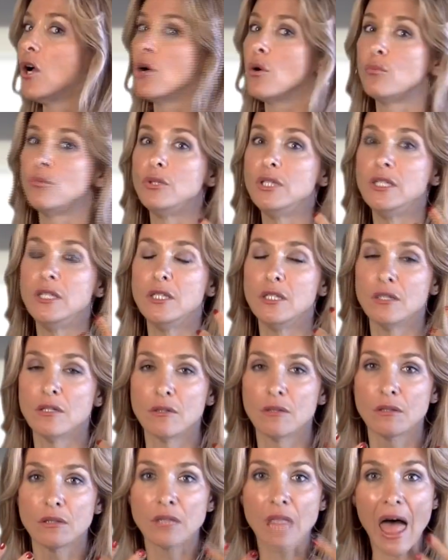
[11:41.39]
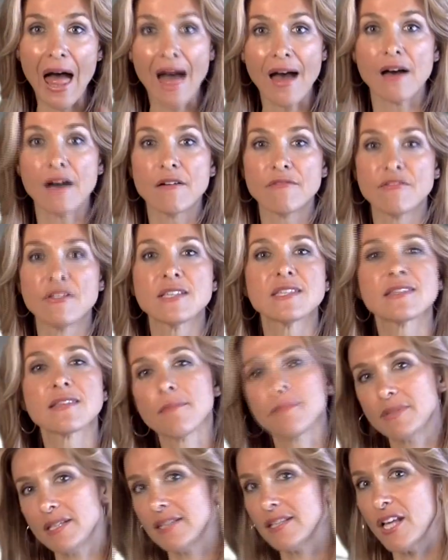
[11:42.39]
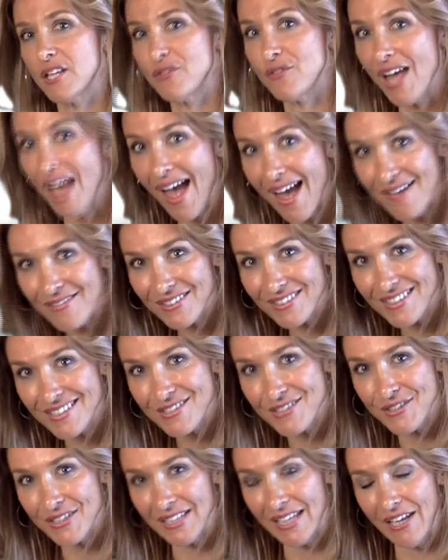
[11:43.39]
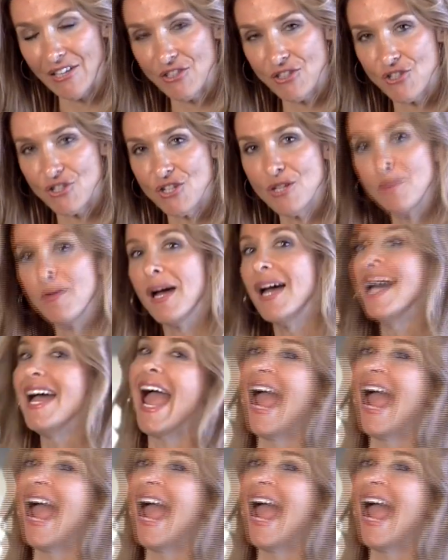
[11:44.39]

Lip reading: we love something that we have in this relationship,